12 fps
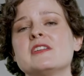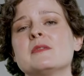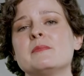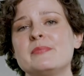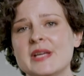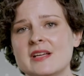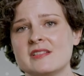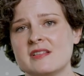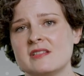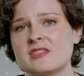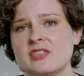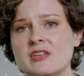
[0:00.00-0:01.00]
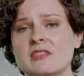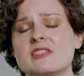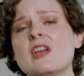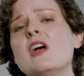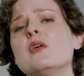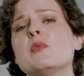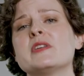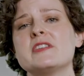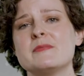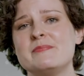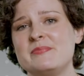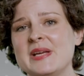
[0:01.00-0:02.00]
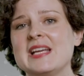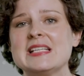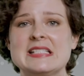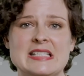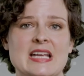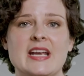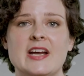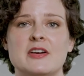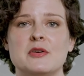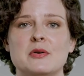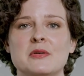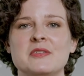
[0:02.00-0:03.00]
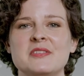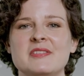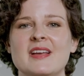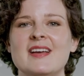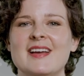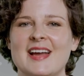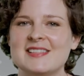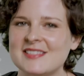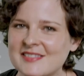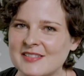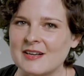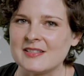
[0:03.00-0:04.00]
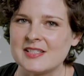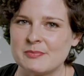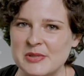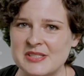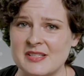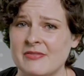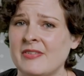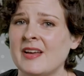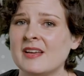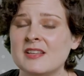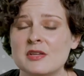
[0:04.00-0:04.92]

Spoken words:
are your biggest concerns? What are your biggest skincare goals? And start specific.